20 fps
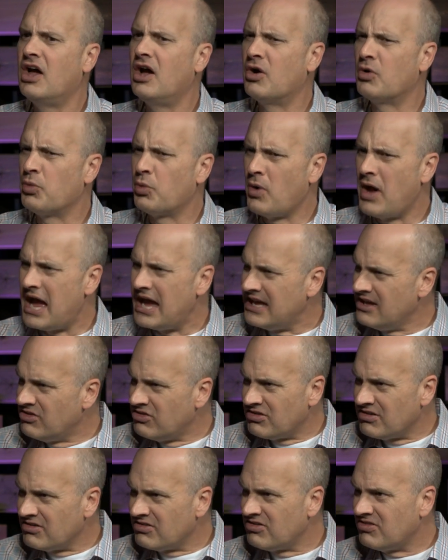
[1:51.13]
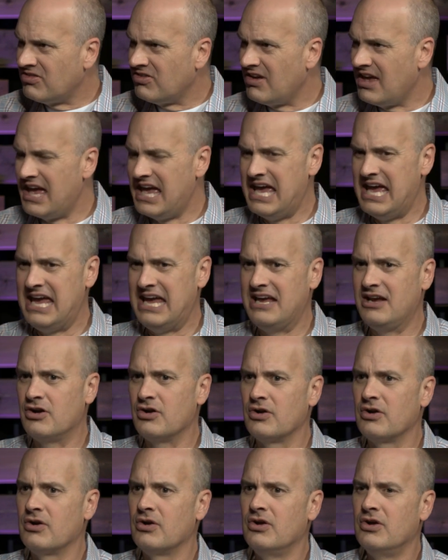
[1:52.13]
a righteous
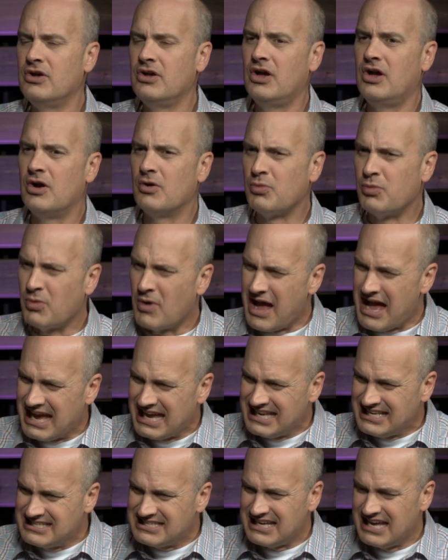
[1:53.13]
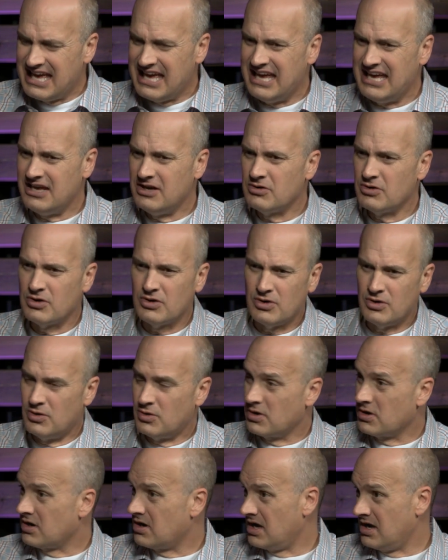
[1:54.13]
anger, a right anger,
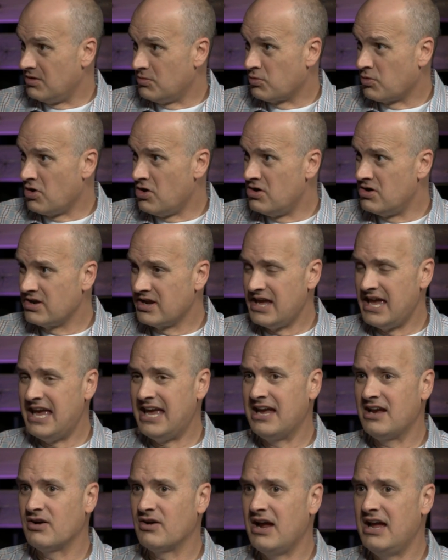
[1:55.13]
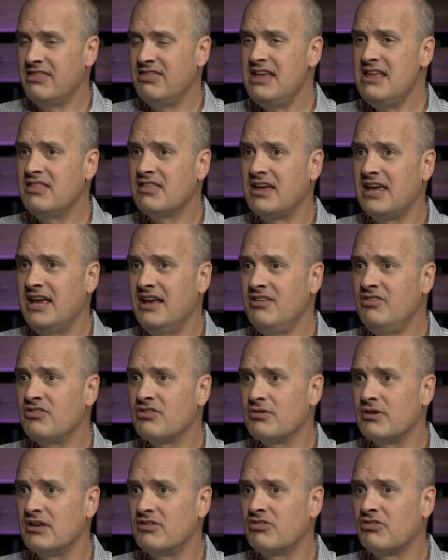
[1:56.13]
or a wrong anger? I think the
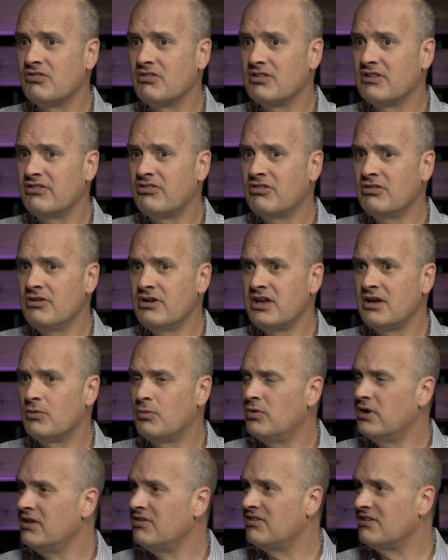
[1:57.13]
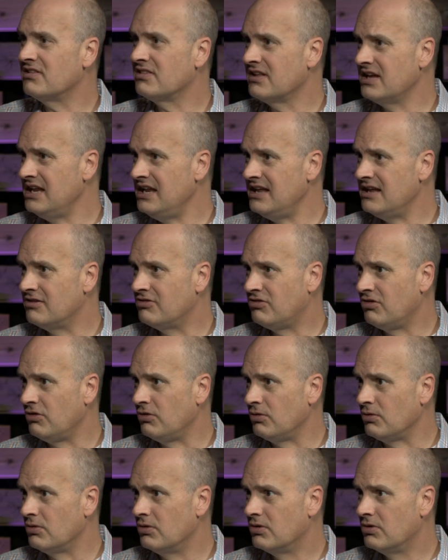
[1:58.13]
answer is let's look at what is it leading
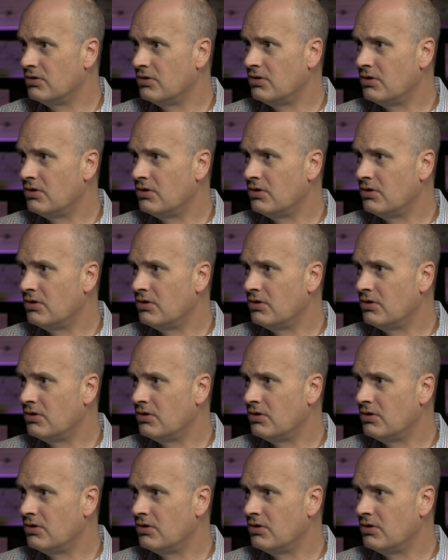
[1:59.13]
to.